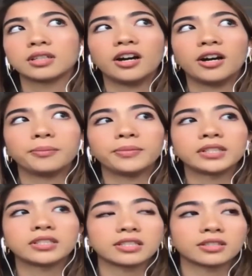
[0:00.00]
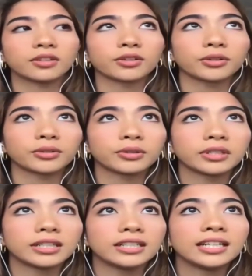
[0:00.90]
um, it just grew
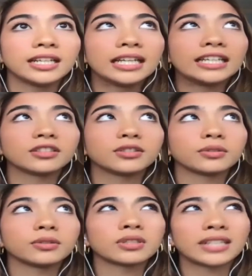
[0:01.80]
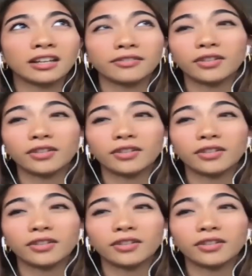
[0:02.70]
into kind of a